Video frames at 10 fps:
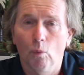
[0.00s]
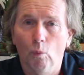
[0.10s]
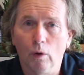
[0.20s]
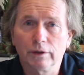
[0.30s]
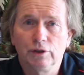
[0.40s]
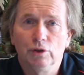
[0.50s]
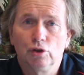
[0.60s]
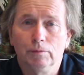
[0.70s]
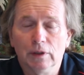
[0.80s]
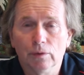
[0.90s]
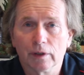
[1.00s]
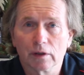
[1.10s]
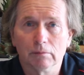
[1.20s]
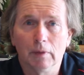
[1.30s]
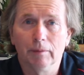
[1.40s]
What you should be doing
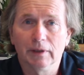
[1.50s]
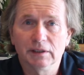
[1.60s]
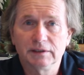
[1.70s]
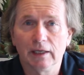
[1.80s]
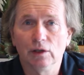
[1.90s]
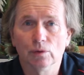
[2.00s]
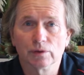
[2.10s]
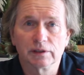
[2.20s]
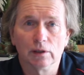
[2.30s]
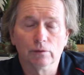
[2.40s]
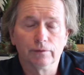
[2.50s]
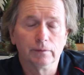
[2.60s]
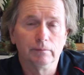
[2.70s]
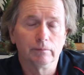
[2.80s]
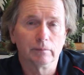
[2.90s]
at the moment is setting yourself